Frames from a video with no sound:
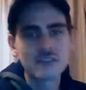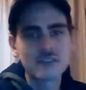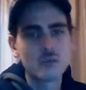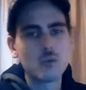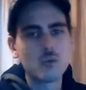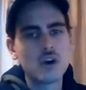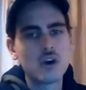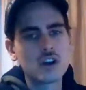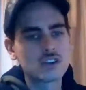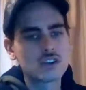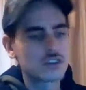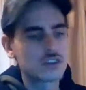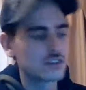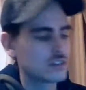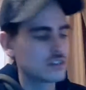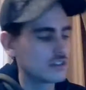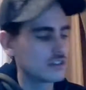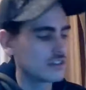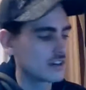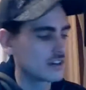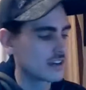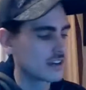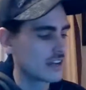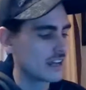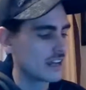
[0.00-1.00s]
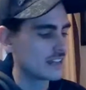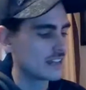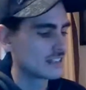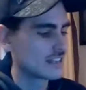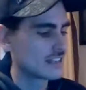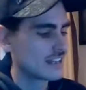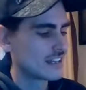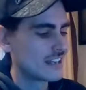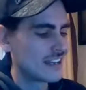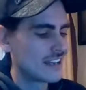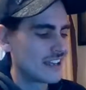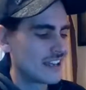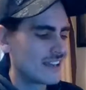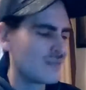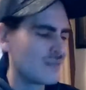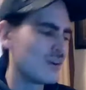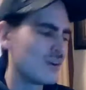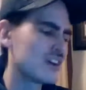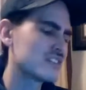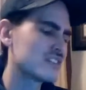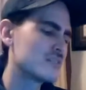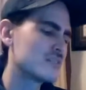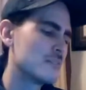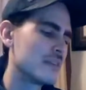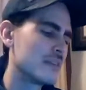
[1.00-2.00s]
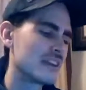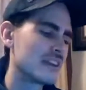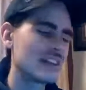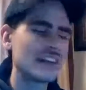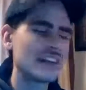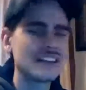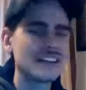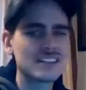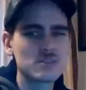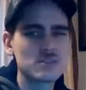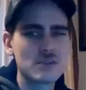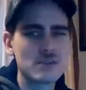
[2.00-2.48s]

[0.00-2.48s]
in Washington there, guys. Washington money line is